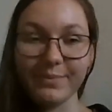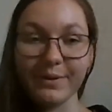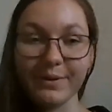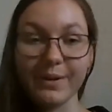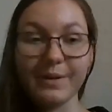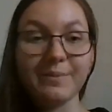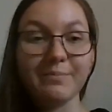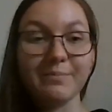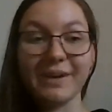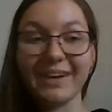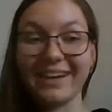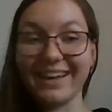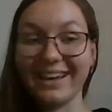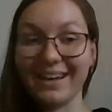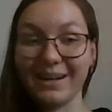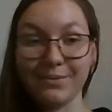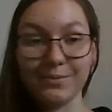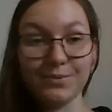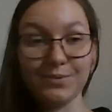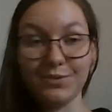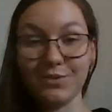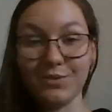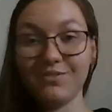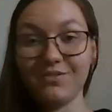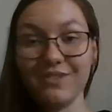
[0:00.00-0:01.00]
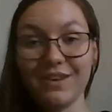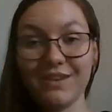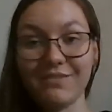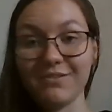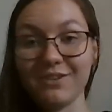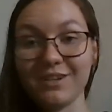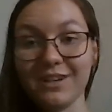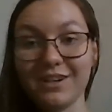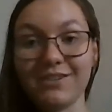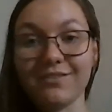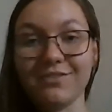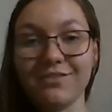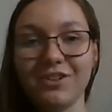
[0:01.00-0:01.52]
but my absolute
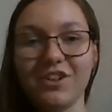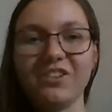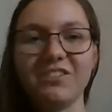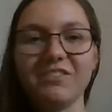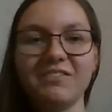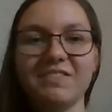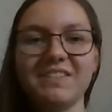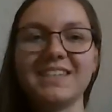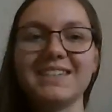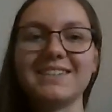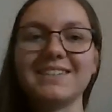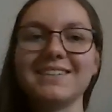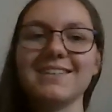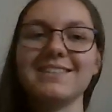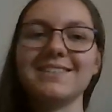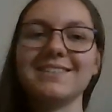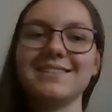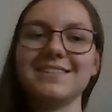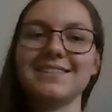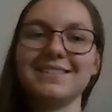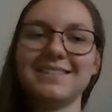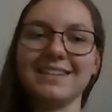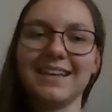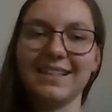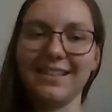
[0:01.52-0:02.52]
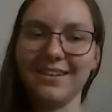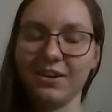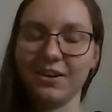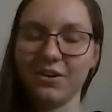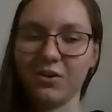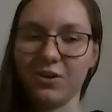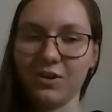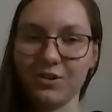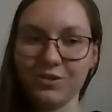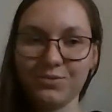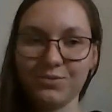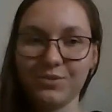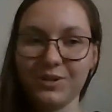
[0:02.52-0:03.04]
favorite out of all of these is the Sedlec
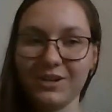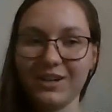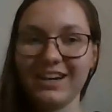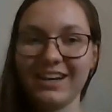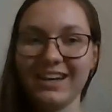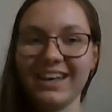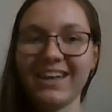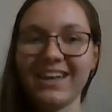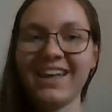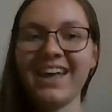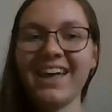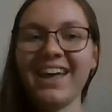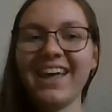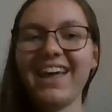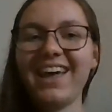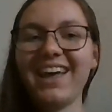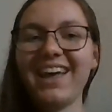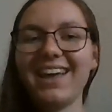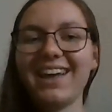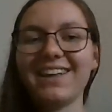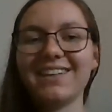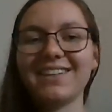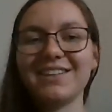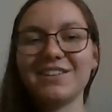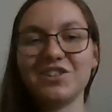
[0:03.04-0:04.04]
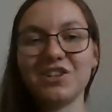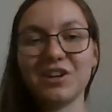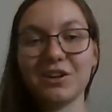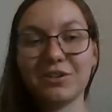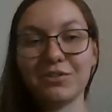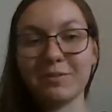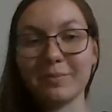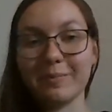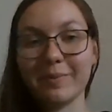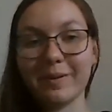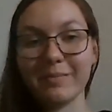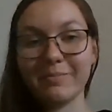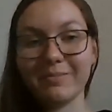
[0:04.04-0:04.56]
Ossuary in the
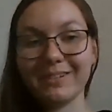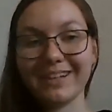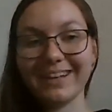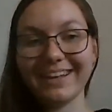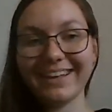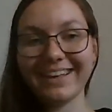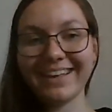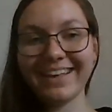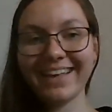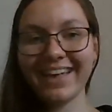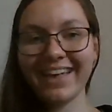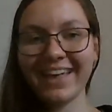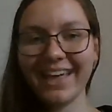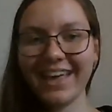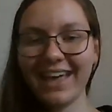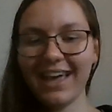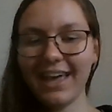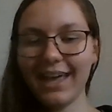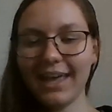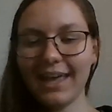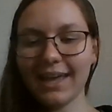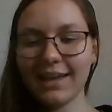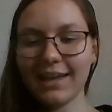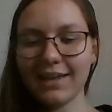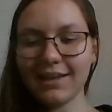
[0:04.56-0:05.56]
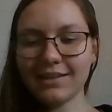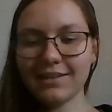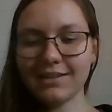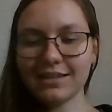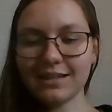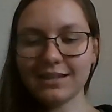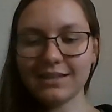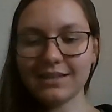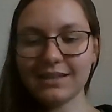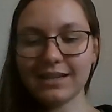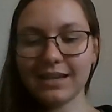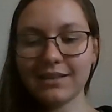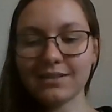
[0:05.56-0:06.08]
Czech Republic. It
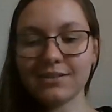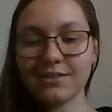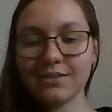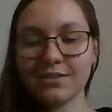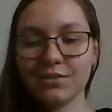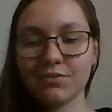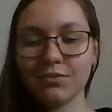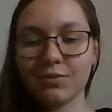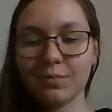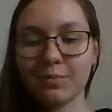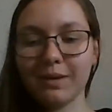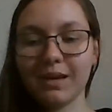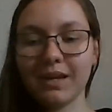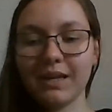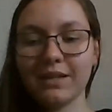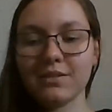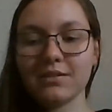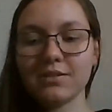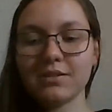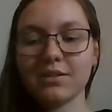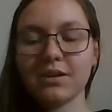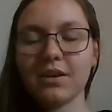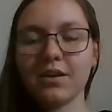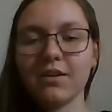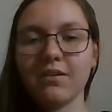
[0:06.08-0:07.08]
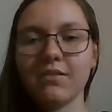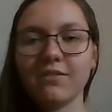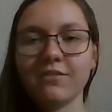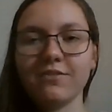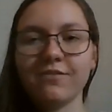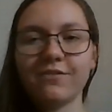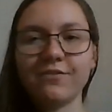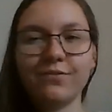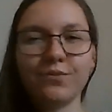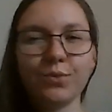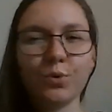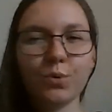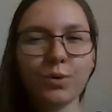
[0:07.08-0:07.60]
contains the remains of
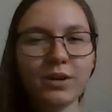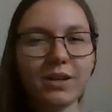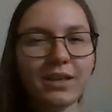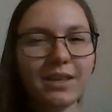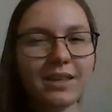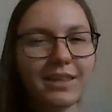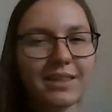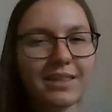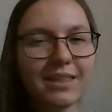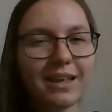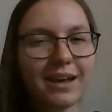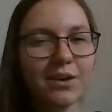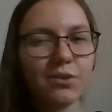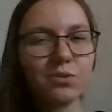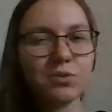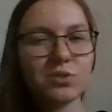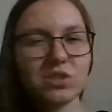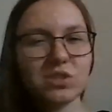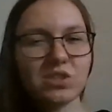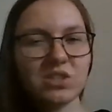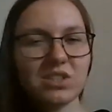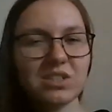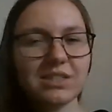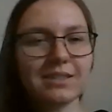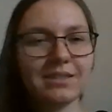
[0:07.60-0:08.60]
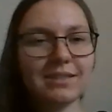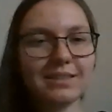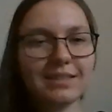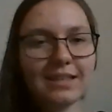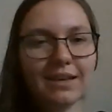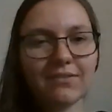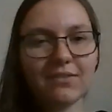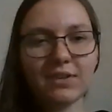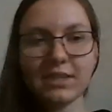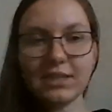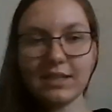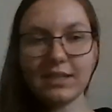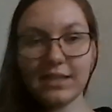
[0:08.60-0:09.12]
40,000 to
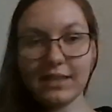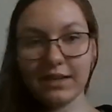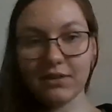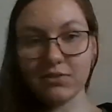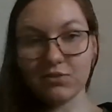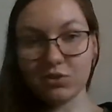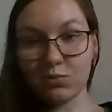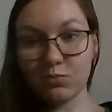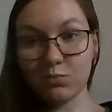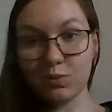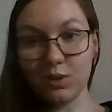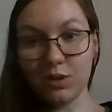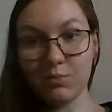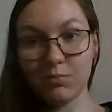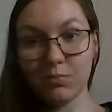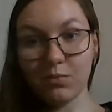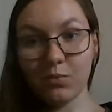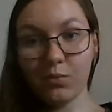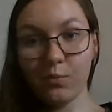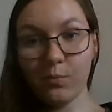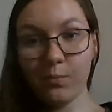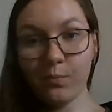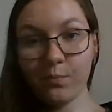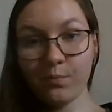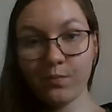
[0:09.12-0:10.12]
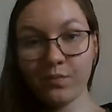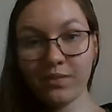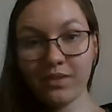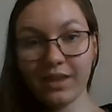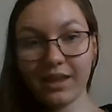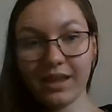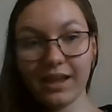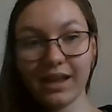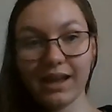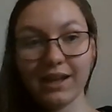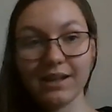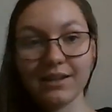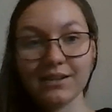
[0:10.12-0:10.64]
70,000 people.
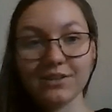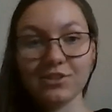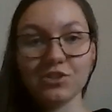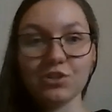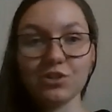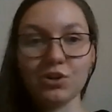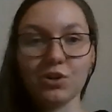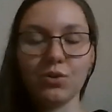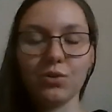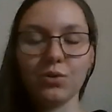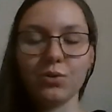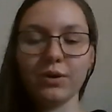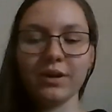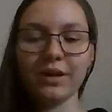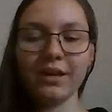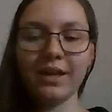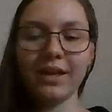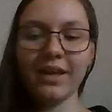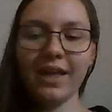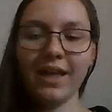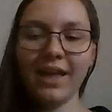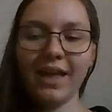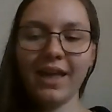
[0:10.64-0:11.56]
And so